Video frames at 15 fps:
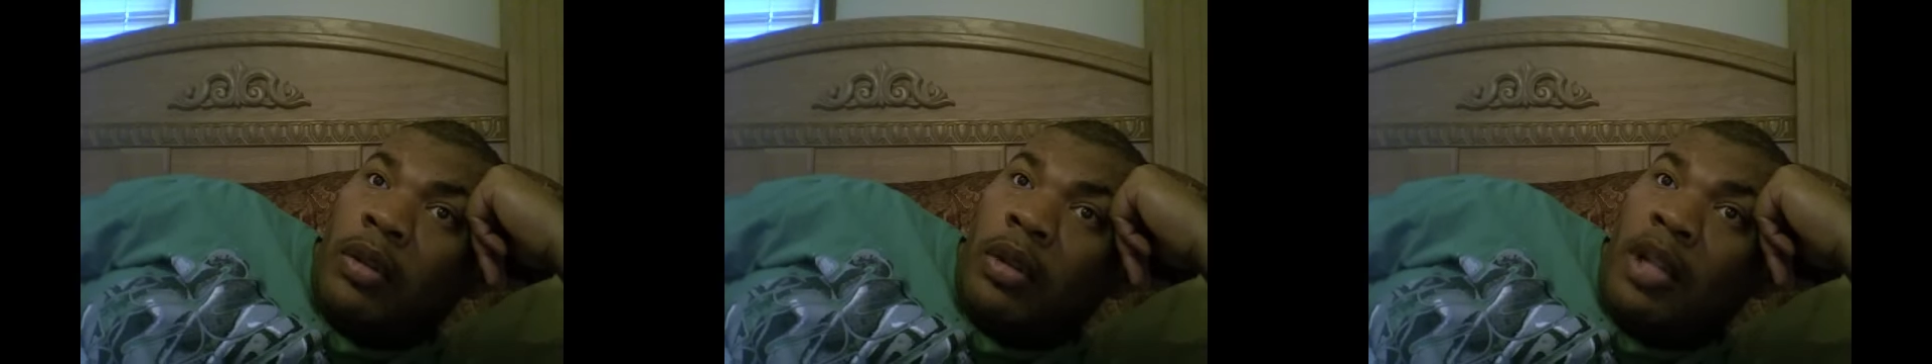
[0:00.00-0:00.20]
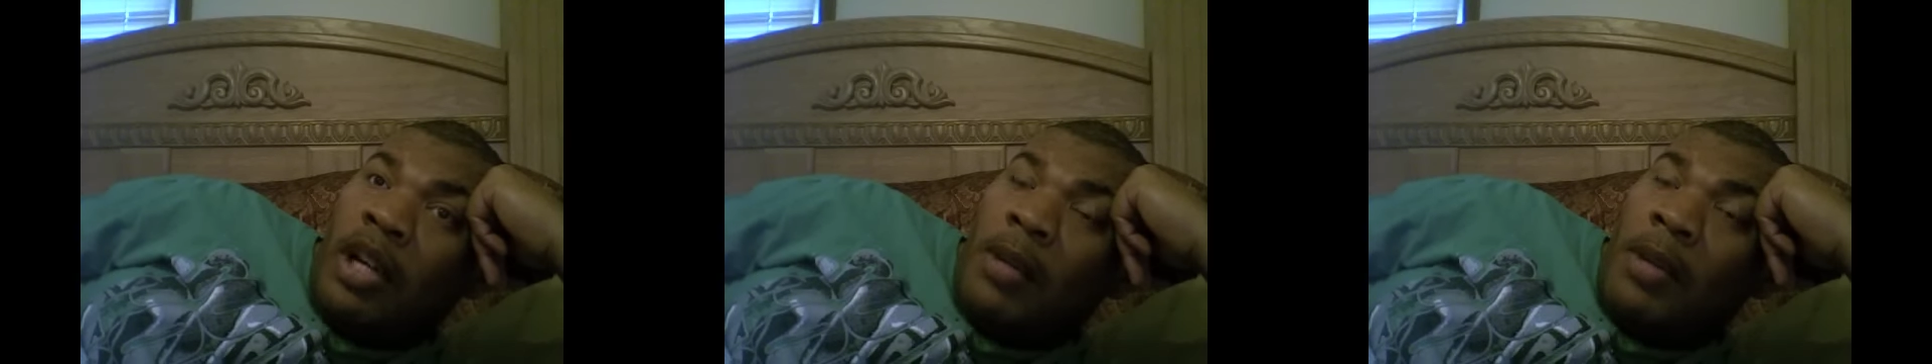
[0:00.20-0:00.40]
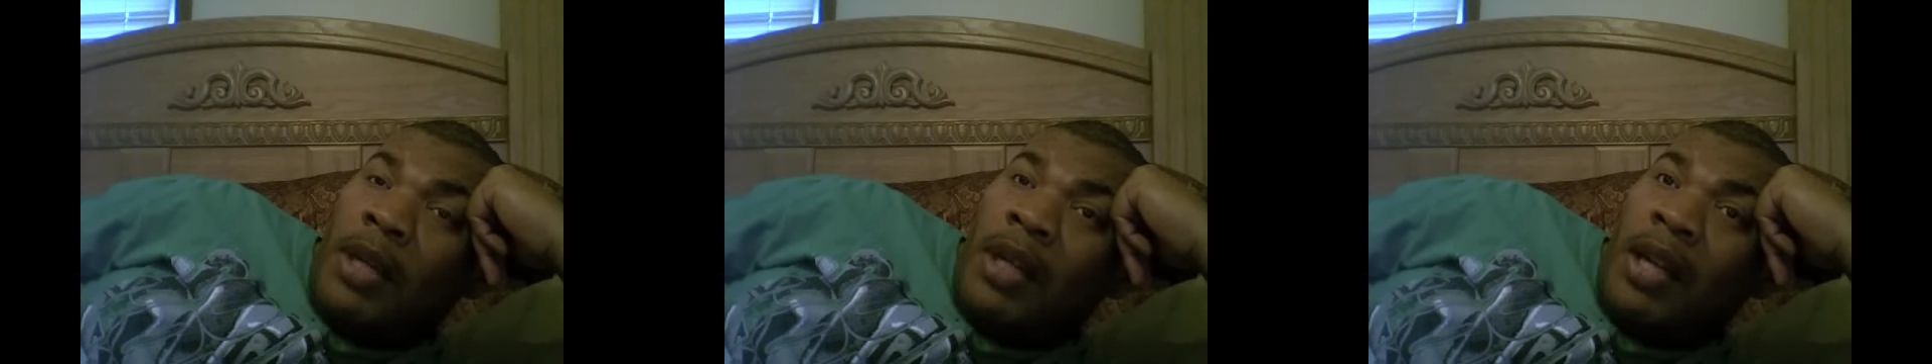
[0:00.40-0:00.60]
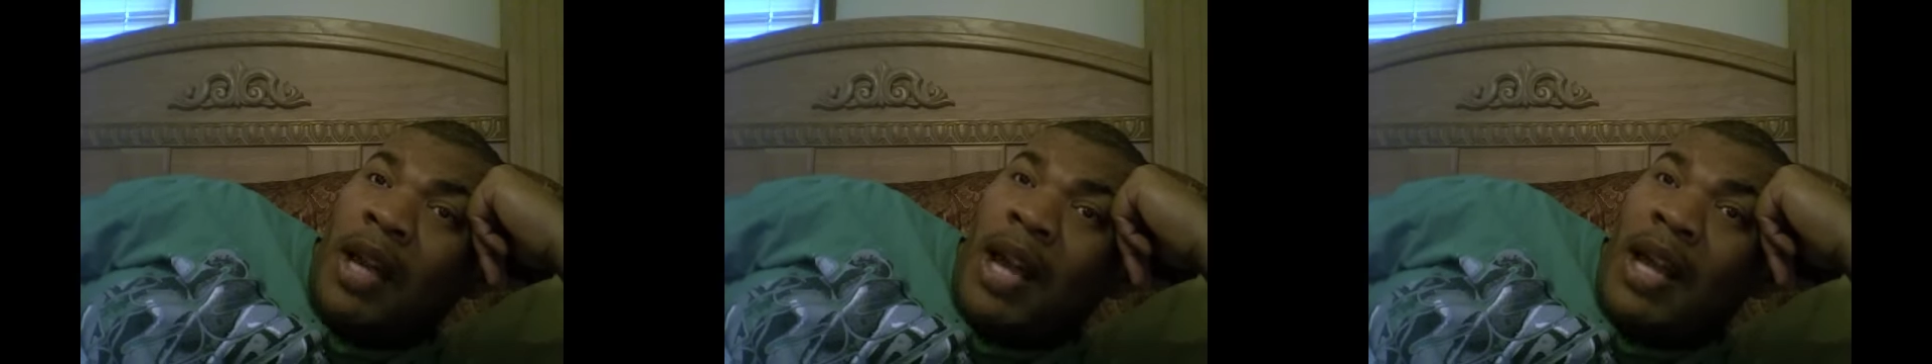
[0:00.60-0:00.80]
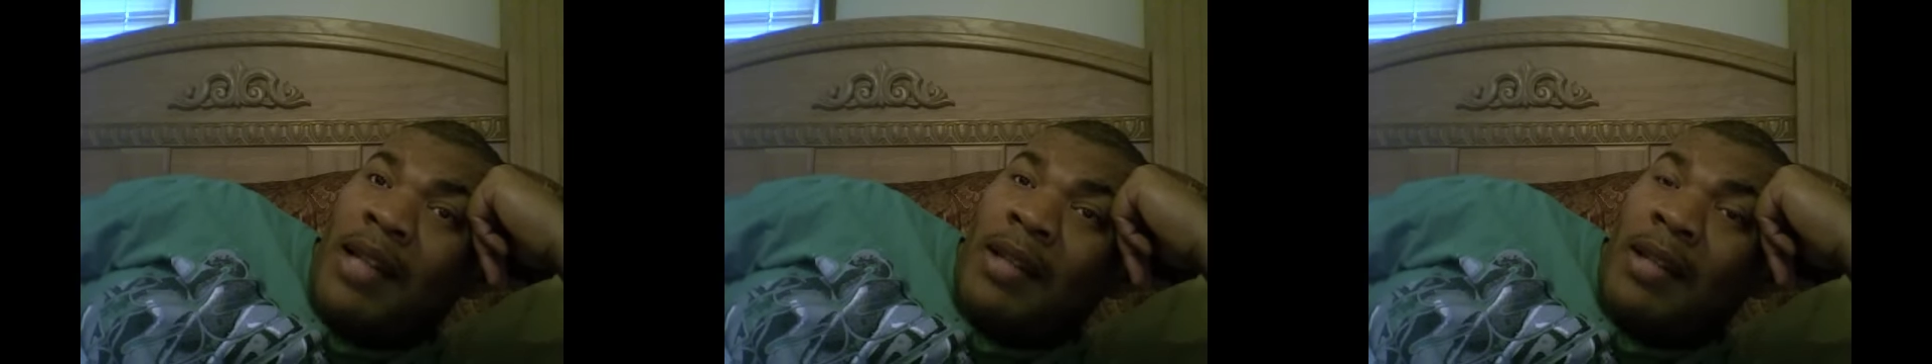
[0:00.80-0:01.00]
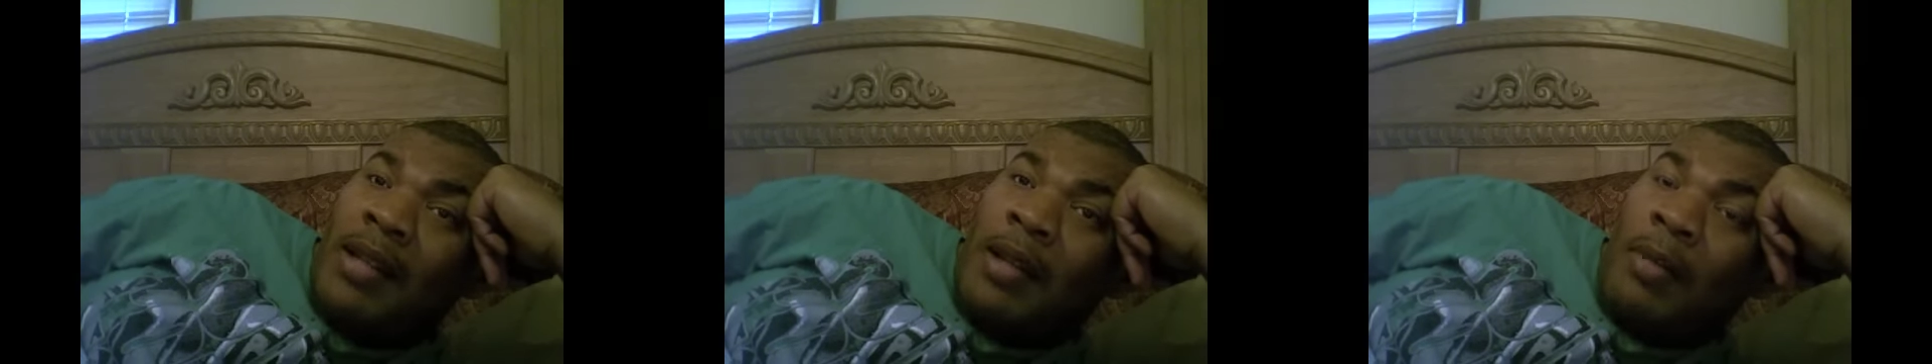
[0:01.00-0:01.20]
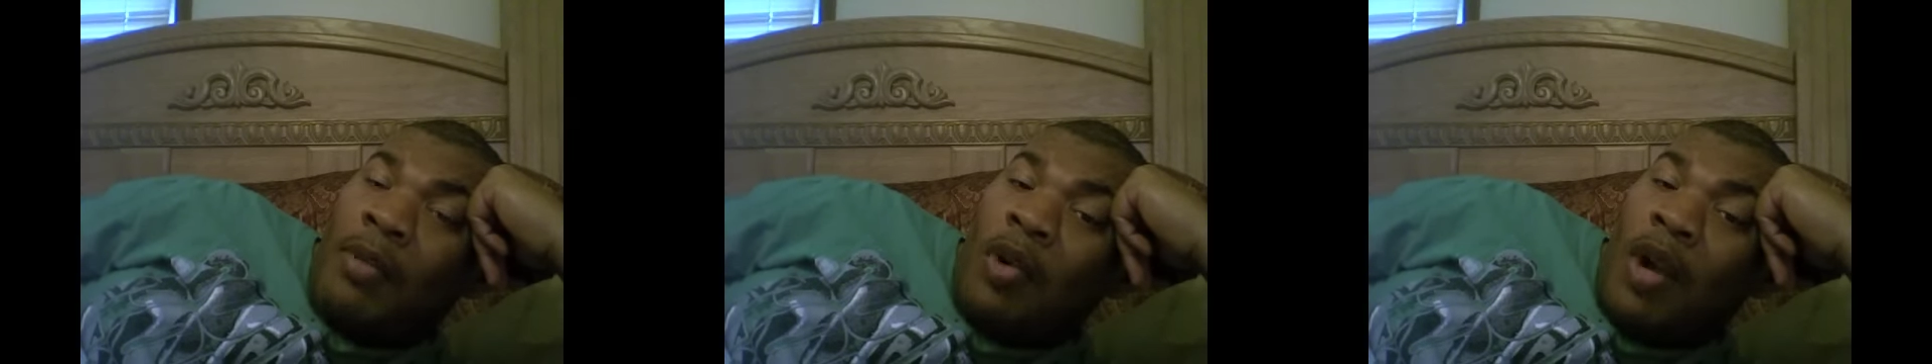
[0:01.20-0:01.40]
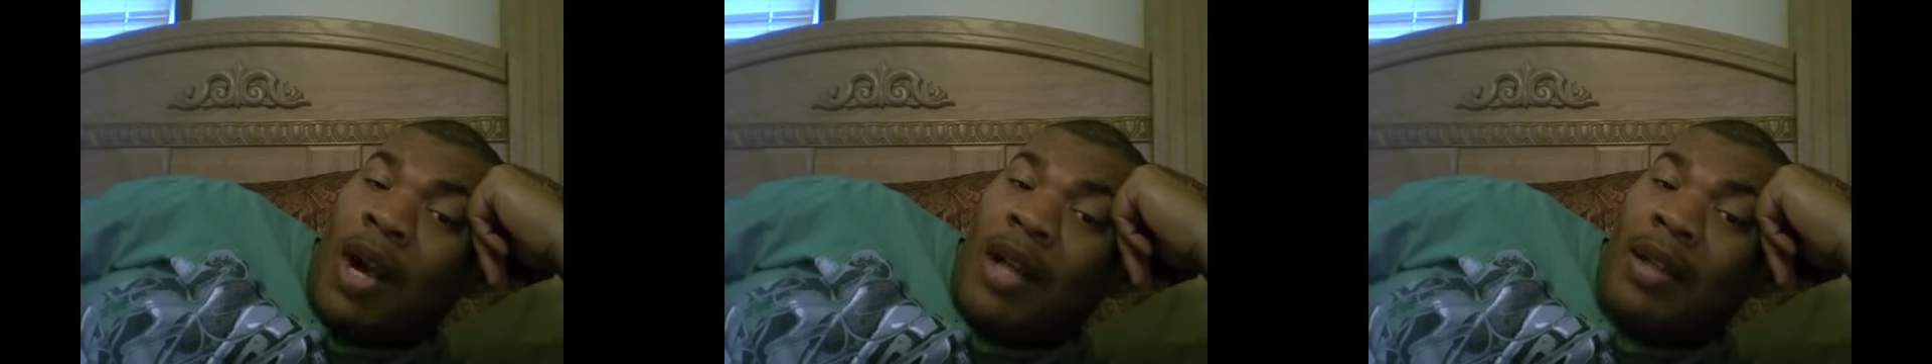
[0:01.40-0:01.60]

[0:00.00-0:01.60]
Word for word: I mean, as the more I